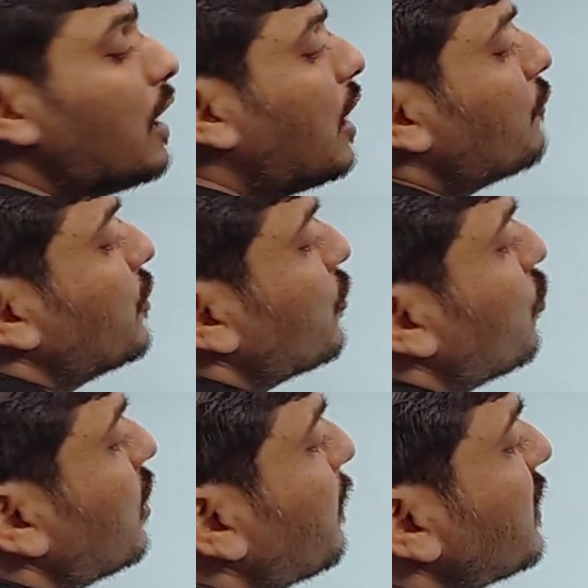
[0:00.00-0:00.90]
After
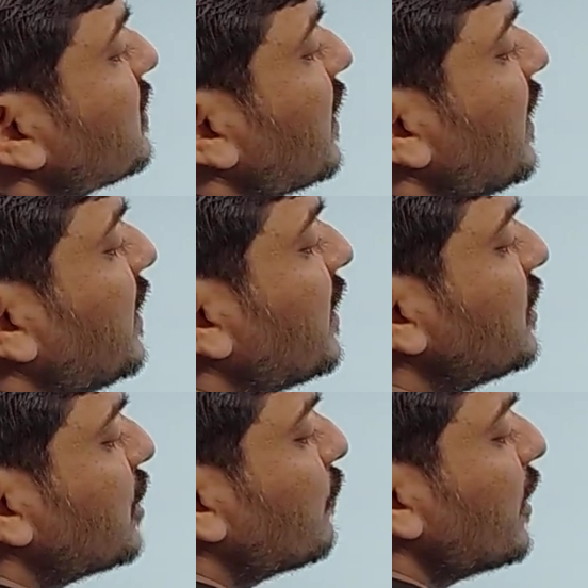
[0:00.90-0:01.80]
whole number is
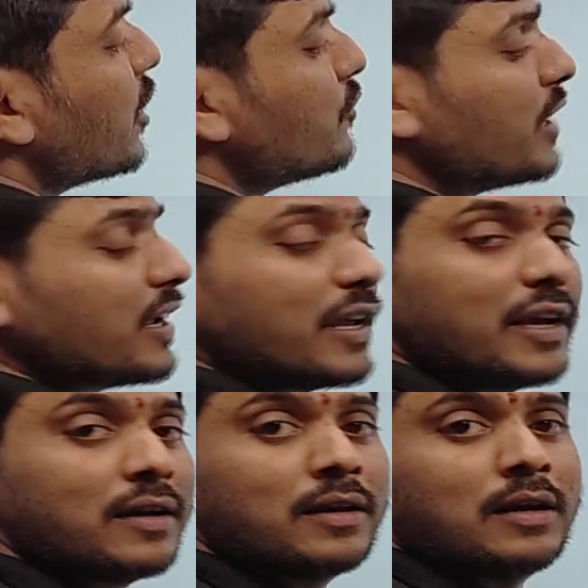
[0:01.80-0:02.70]
integer. Why are you
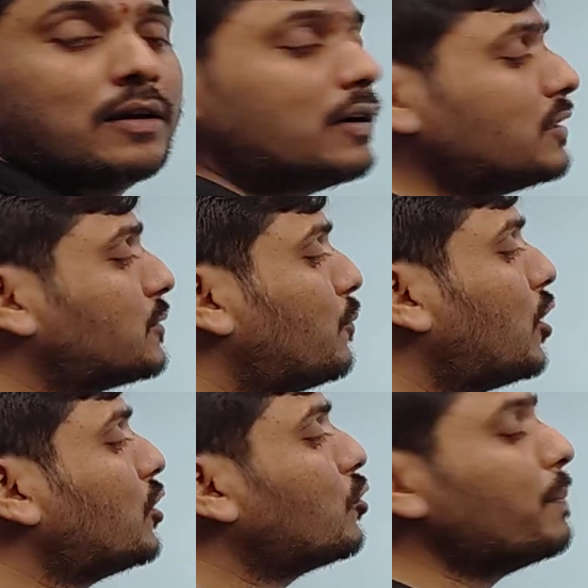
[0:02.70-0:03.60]
taking
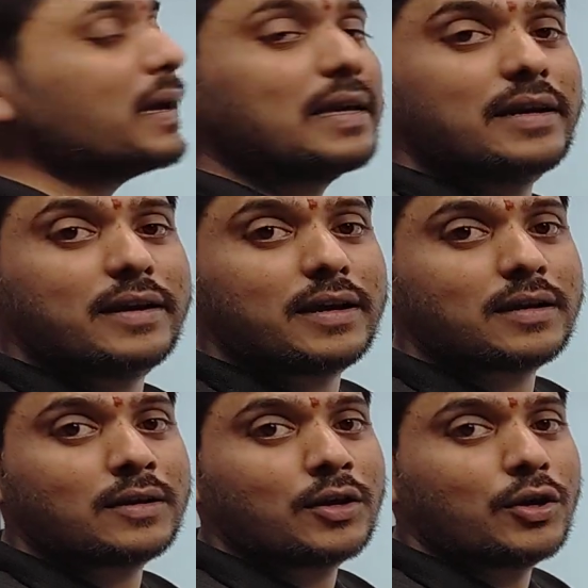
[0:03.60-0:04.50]
small to big here?
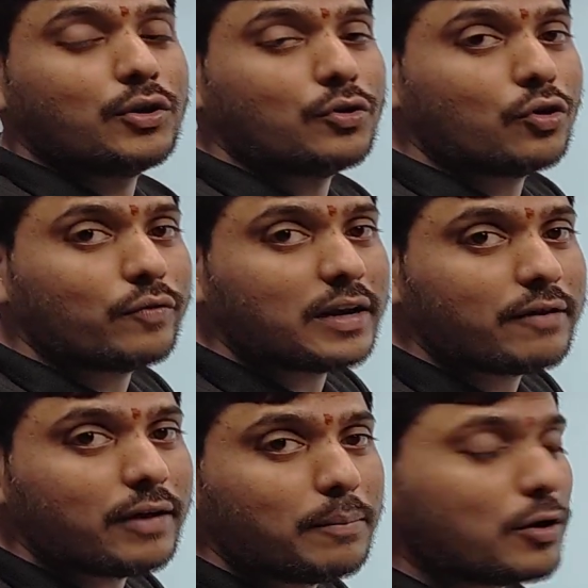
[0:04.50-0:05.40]
You know very
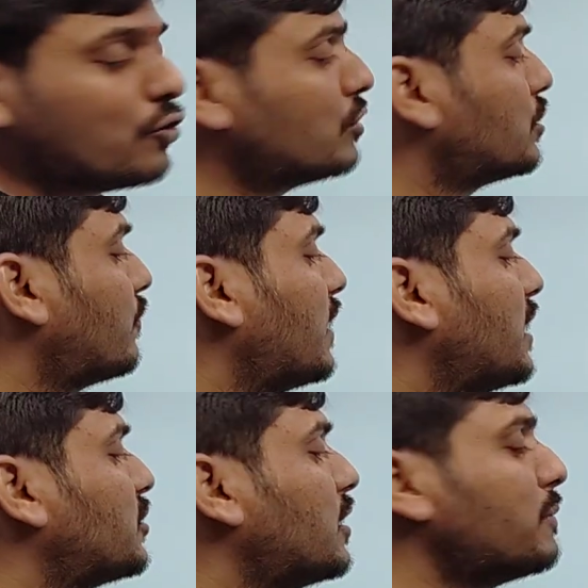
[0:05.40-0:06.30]
well, because of
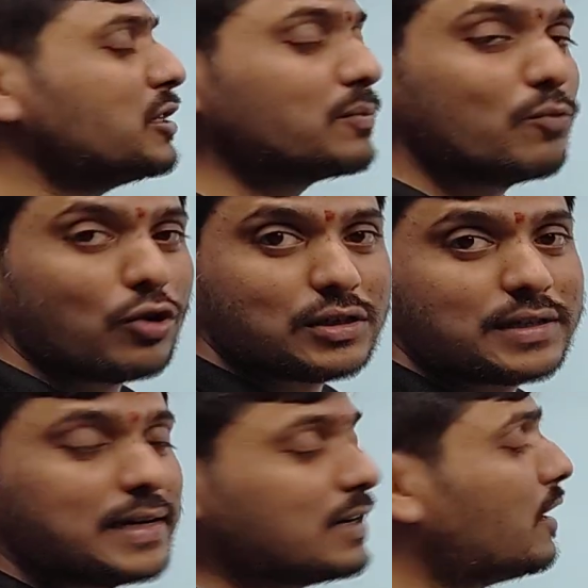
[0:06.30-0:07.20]
natural number is small
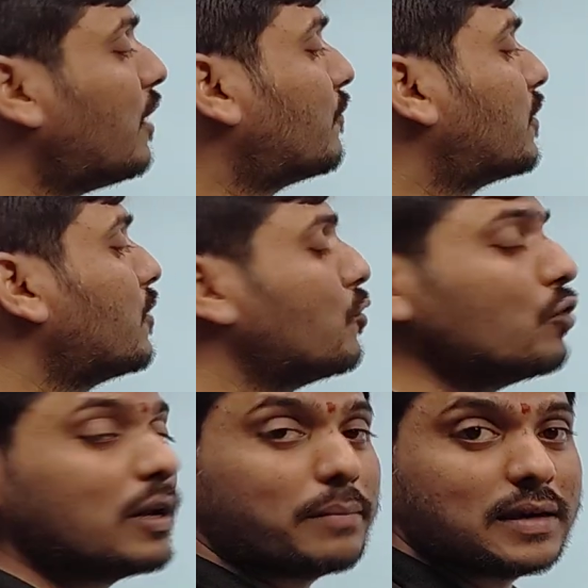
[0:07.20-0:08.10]
set. After
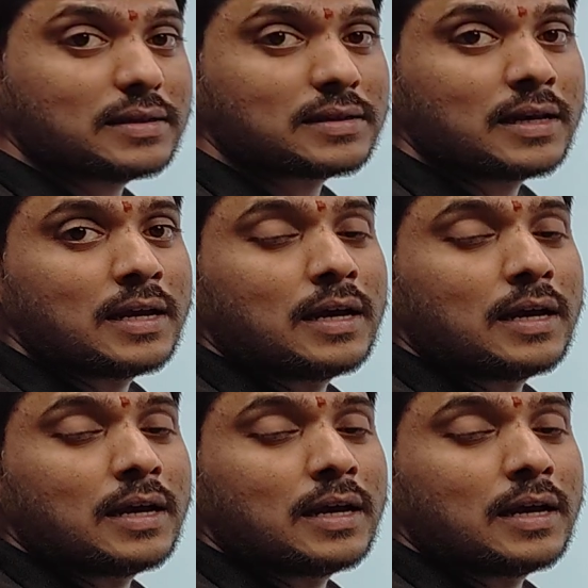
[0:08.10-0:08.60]
whole number is